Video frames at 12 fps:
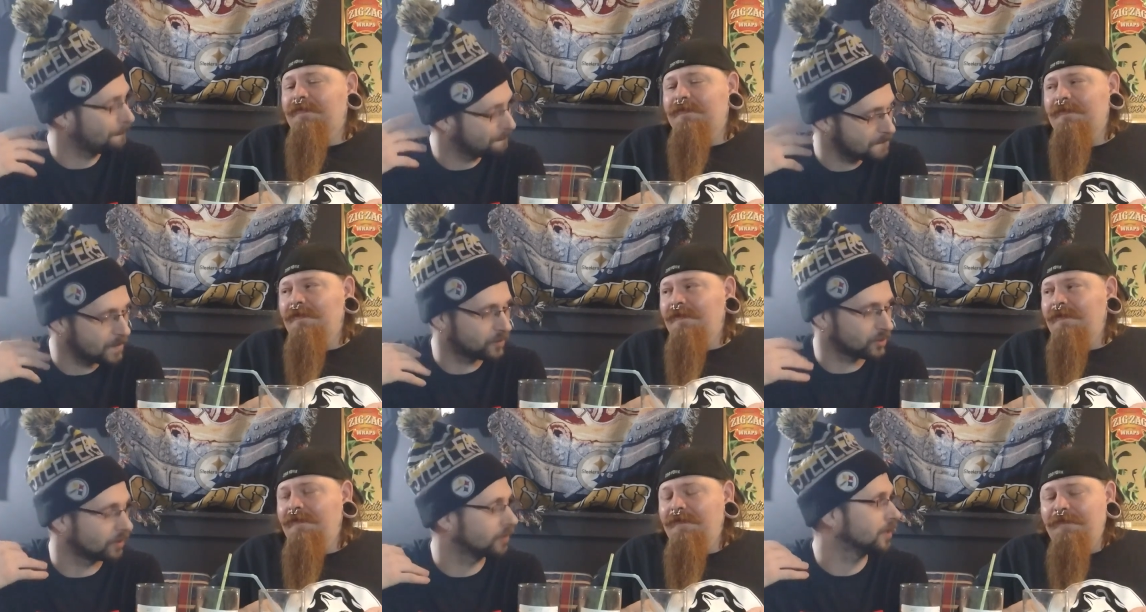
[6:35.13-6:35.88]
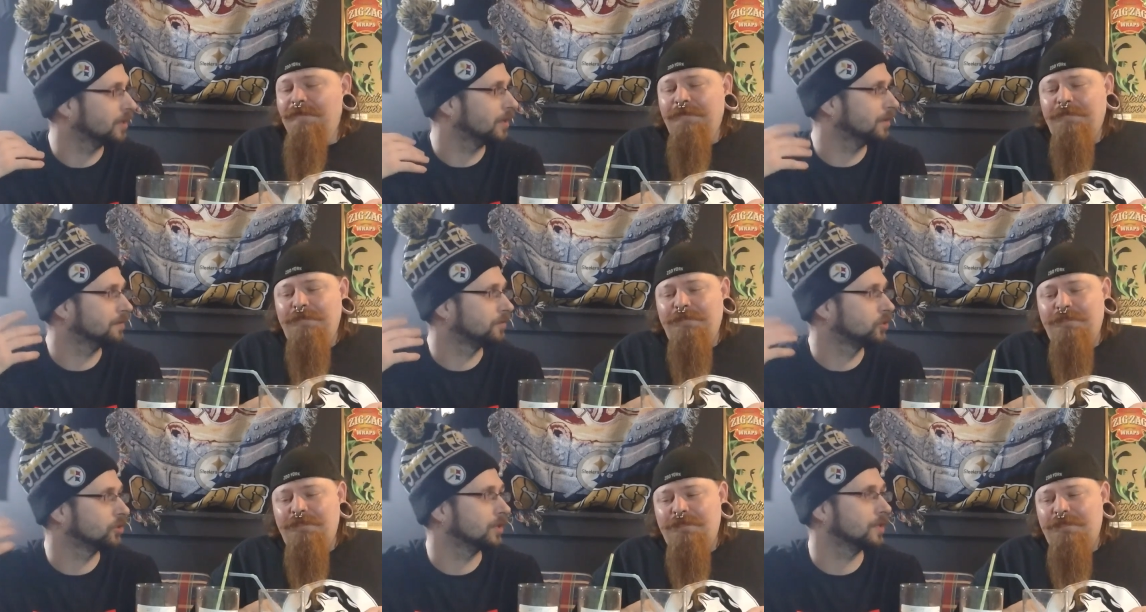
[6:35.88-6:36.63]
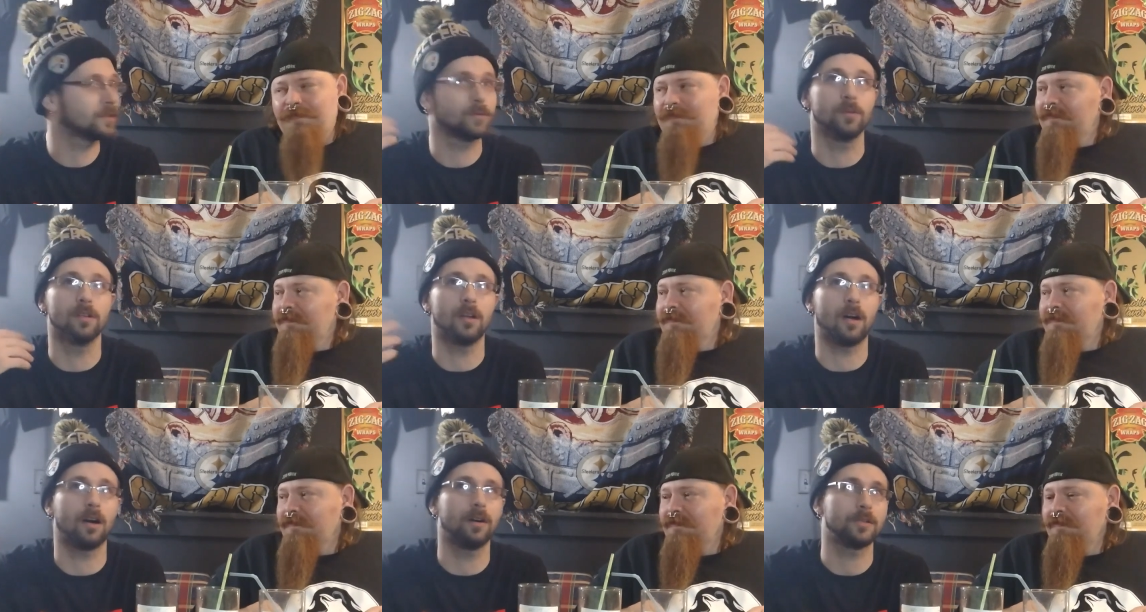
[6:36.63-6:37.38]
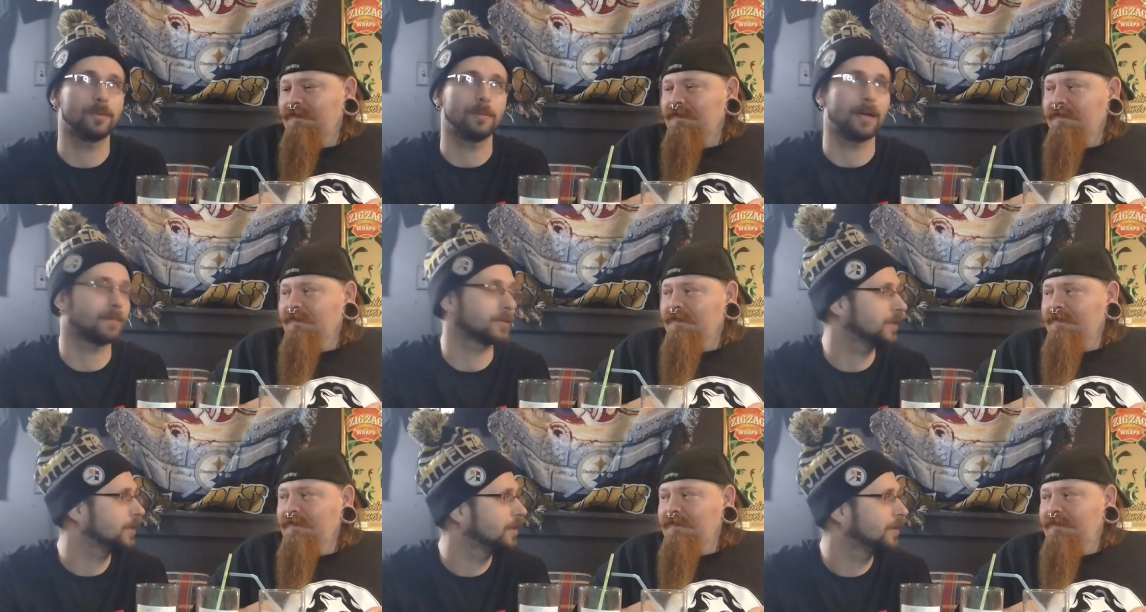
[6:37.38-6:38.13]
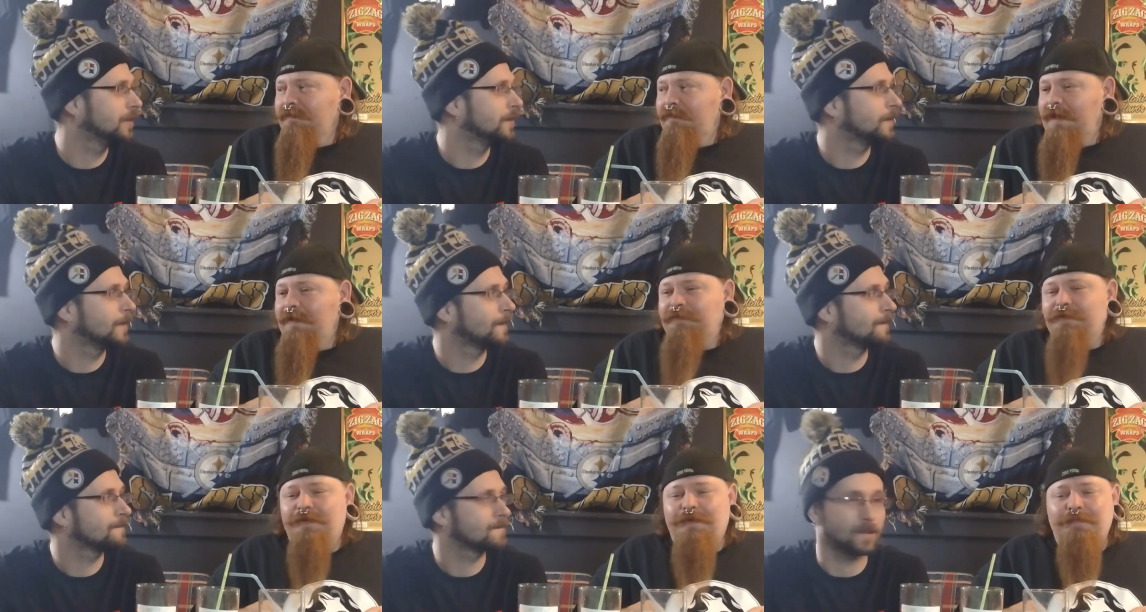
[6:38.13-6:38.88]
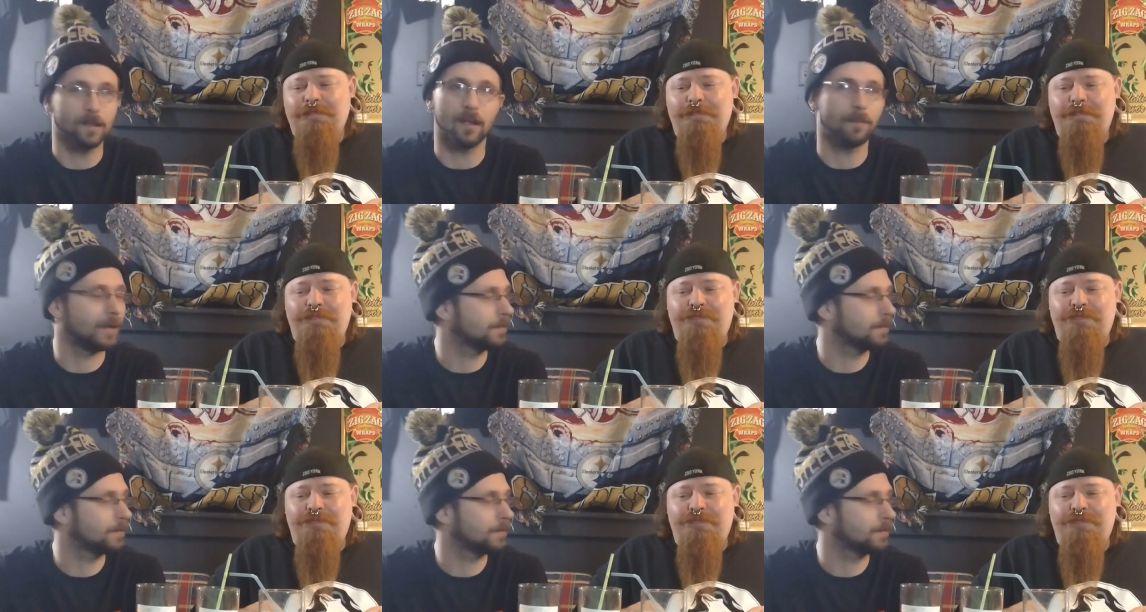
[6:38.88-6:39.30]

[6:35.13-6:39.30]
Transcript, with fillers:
Speaker 1: soda of choice will always be Pepsi. Pepsi. love Pepsi.